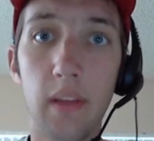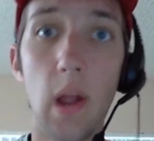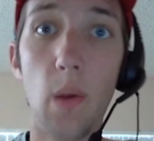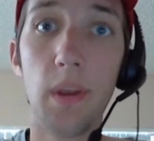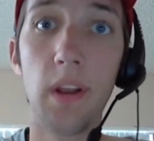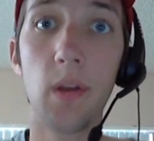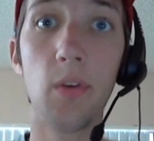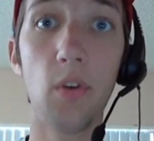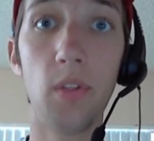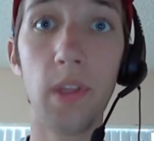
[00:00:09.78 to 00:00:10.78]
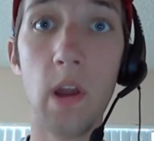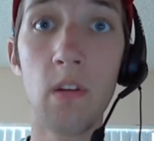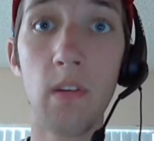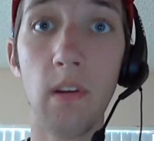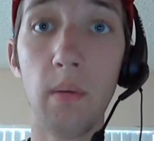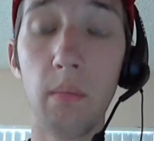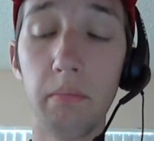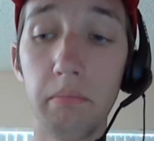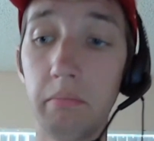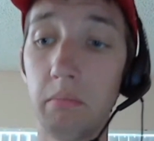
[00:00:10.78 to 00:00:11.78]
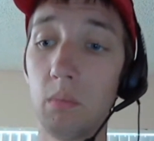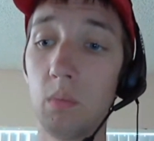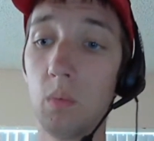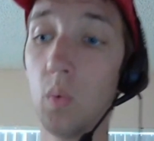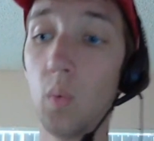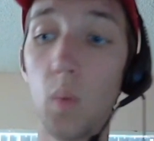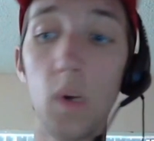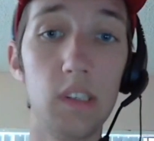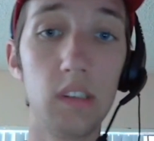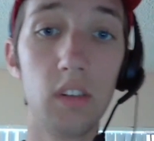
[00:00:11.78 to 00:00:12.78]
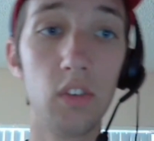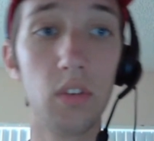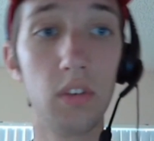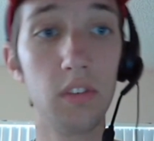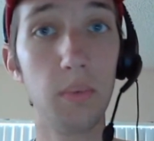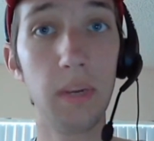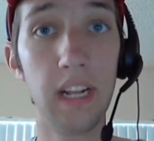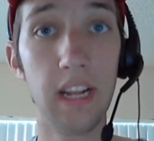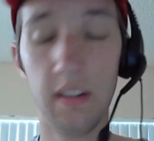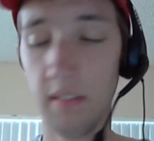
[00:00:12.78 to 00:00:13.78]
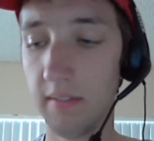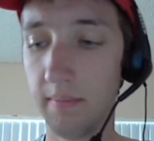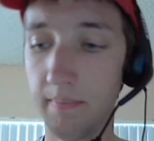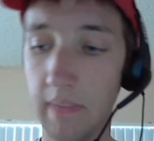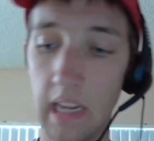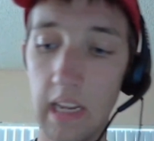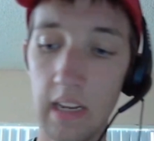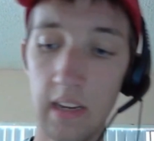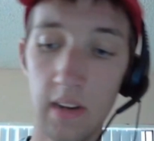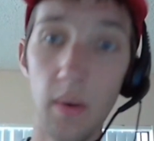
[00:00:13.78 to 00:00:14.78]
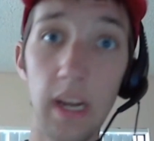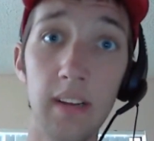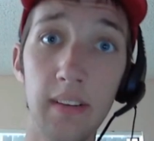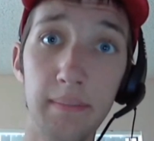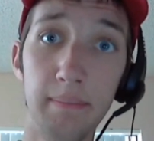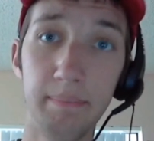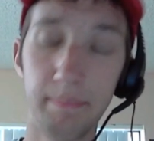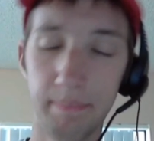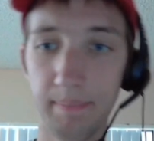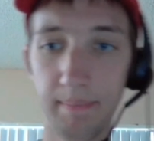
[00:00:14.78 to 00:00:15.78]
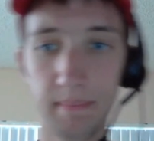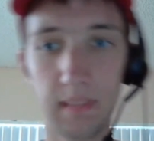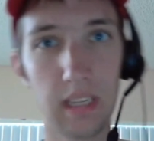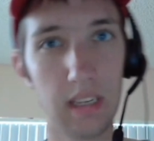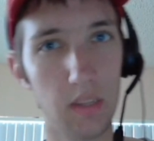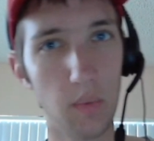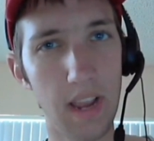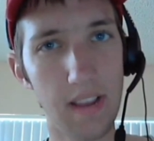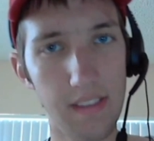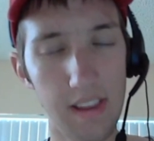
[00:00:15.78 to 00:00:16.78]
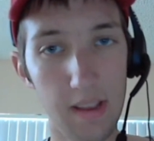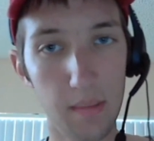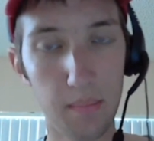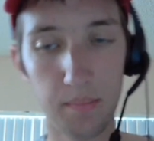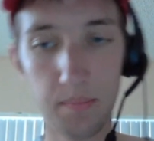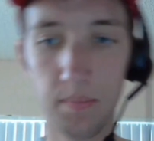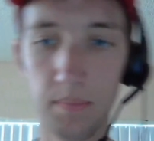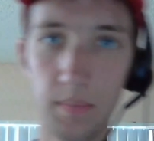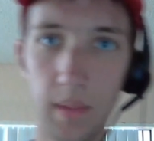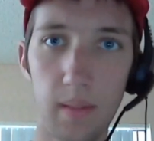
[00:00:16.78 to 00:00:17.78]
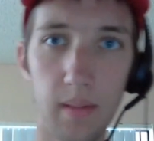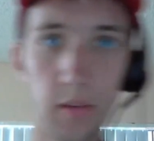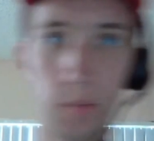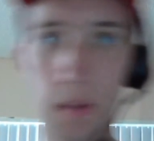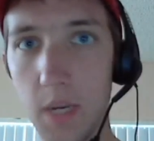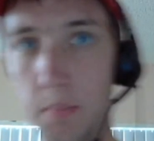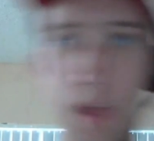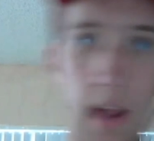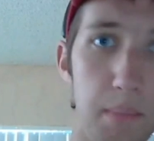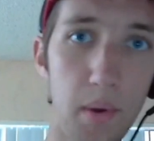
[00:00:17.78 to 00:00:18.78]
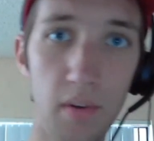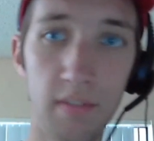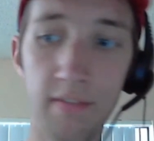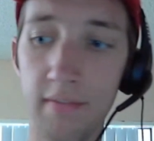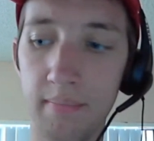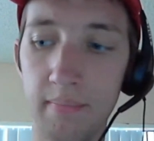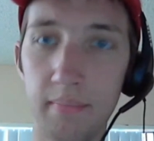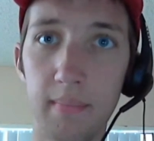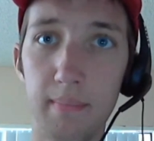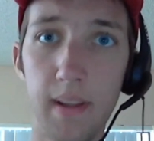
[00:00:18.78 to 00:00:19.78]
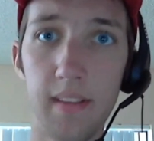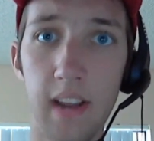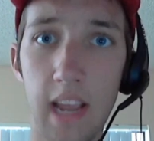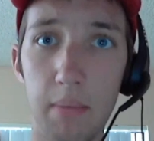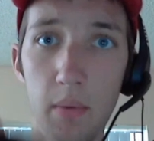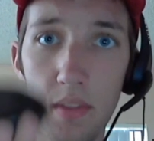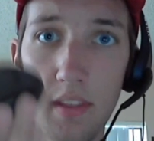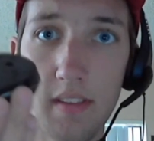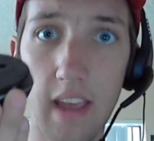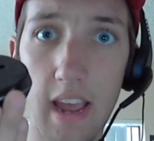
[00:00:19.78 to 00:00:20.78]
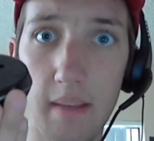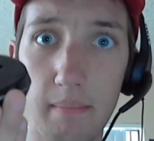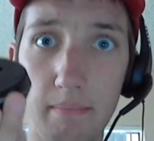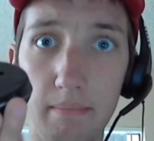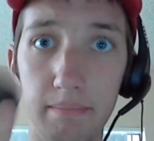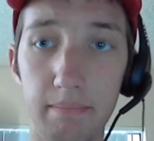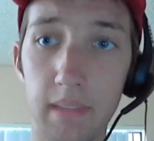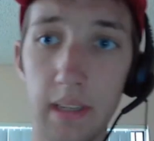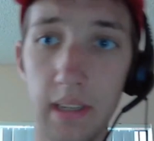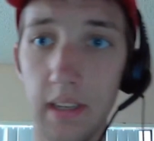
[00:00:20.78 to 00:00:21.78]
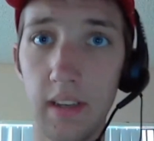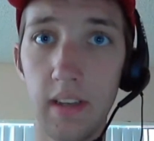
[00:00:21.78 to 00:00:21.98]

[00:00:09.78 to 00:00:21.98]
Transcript: How are we going to control the character? What controls are we going to have? Well, the way I see it, spaceship's got to move. That's going to happen with this guy.